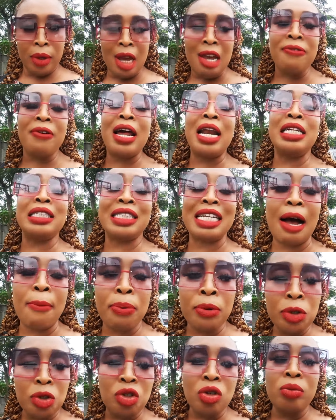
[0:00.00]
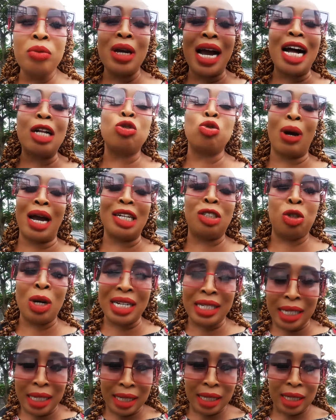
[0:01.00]
If anything happens to me, how do I
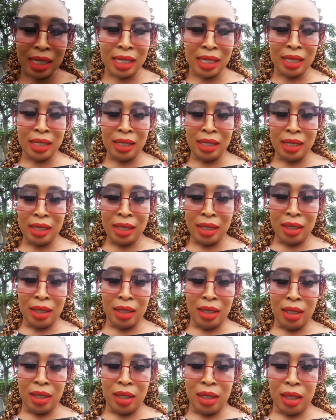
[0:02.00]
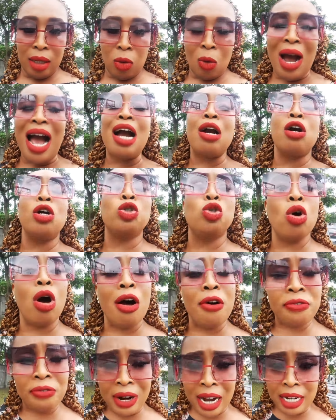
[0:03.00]
trace it? Why I go do
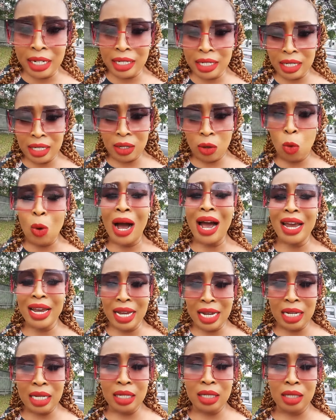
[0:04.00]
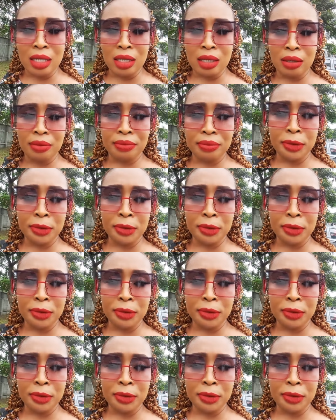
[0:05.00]
off-ride? Why?